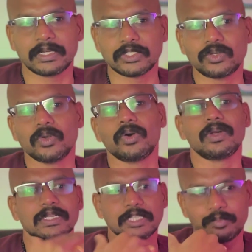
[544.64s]
There is
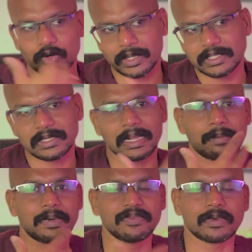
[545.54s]
no reciprocation
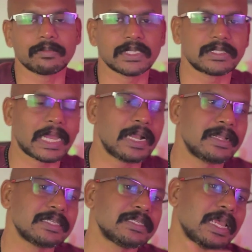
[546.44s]
happening from the
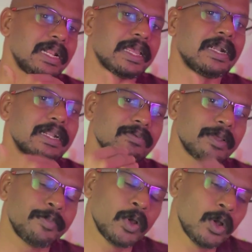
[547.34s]
child. The child can
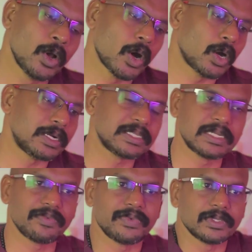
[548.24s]
develop
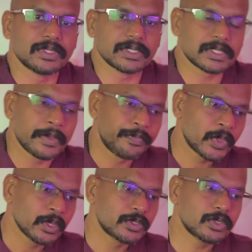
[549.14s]
autistic features.
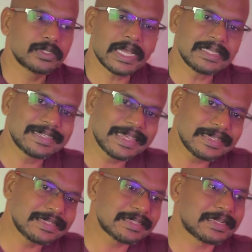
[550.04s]
So such
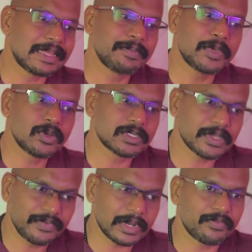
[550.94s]
cases, like because
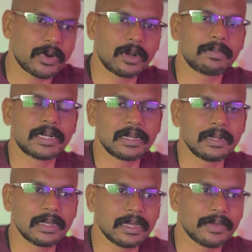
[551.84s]
of
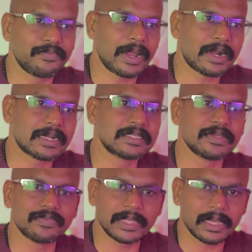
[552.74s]
environmental factors,
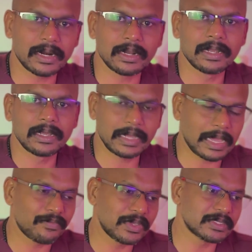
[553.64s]
if they are
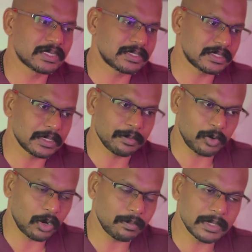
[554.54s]
having such
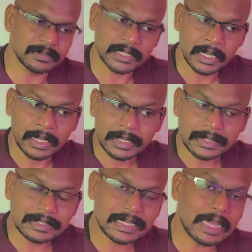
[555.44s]
problems,
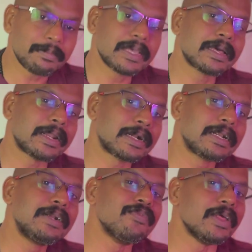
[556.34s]
this can be
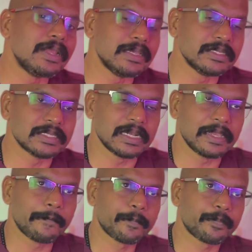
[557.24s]
corrected very easily.